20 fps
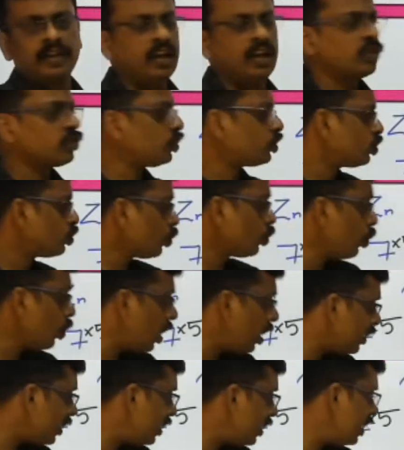So
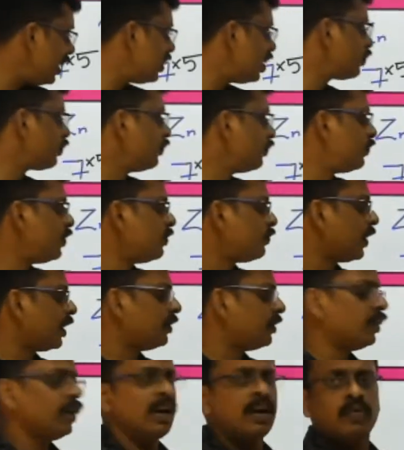200 it is
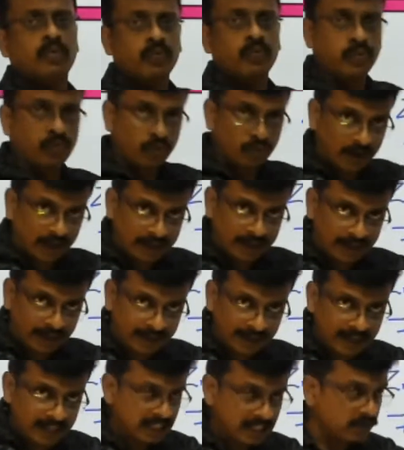55. For
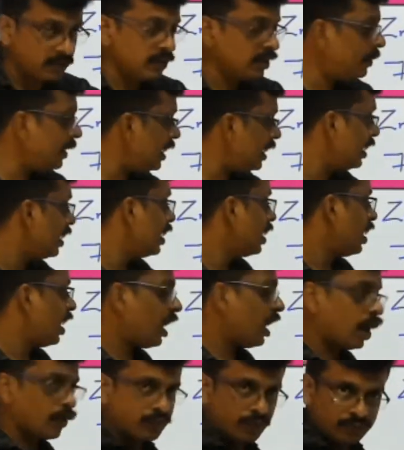100 it will be
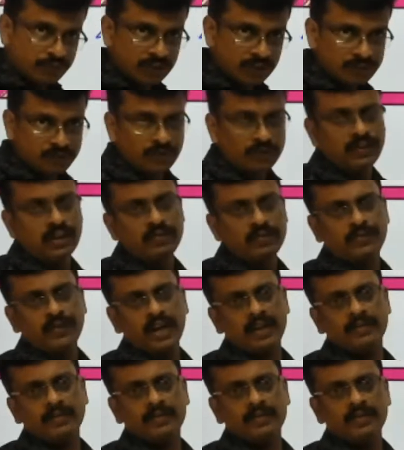half of this
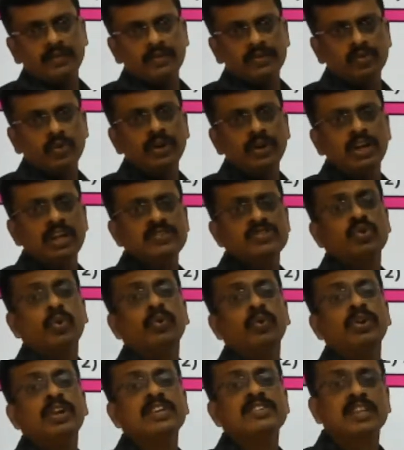55. So it is
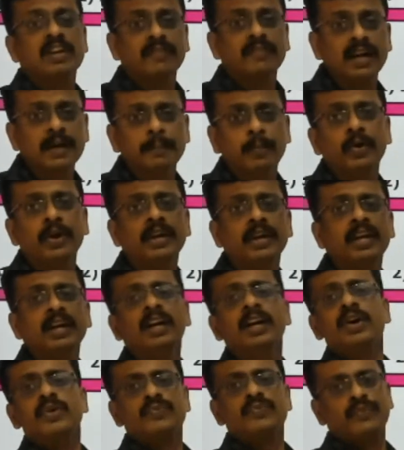
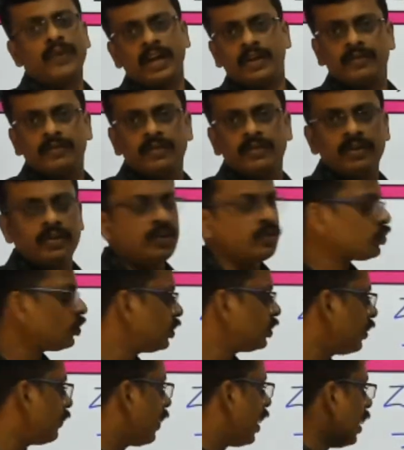27.5. So
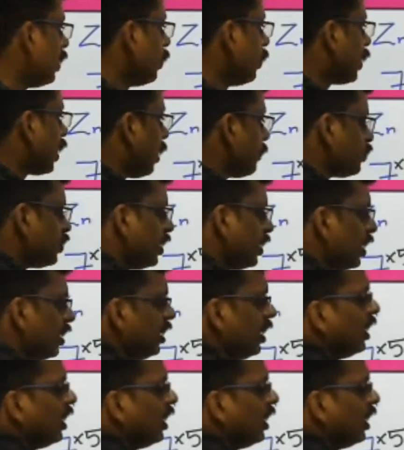the value comes here